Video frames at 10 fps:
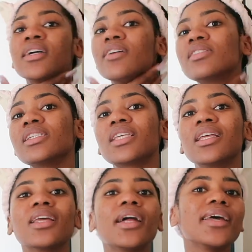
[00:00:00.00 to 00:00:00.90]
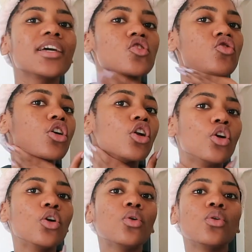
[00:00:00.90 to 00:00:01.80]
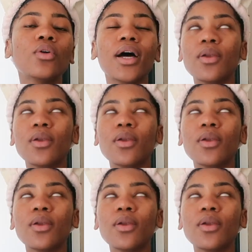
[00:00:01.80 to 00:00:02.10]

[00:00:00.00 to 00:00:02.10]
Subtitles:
Gives the skin that extra glow.